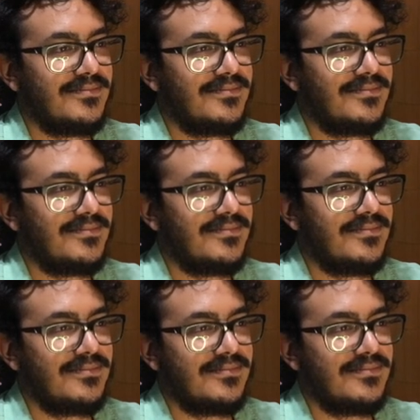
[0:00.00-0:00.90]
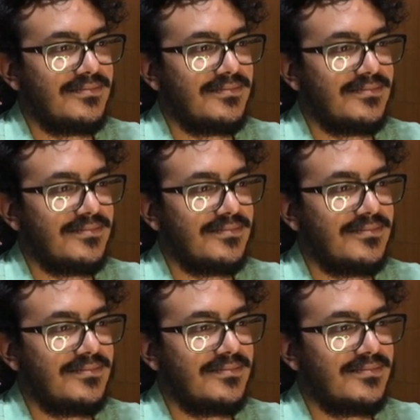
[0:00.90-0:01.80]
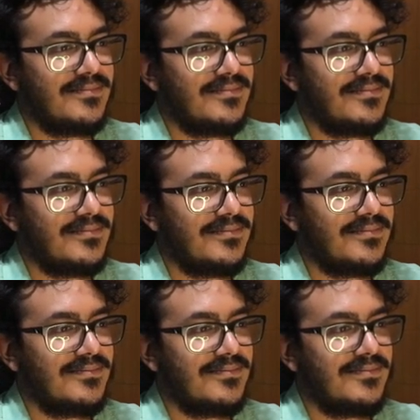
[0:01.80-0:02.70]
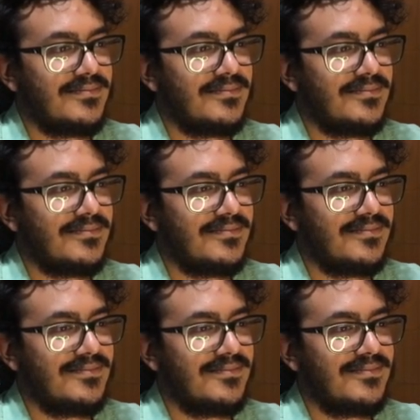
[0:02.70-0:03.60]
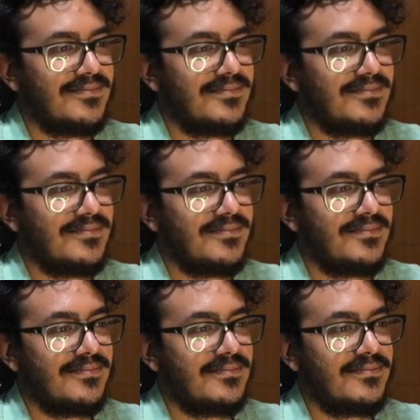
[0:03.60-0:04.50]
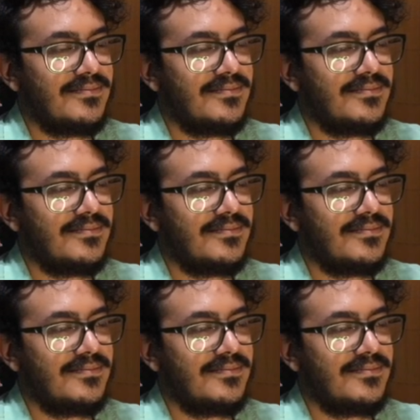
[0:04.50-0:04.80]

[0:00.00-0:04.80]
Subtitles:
No words are spoken by the person on screen.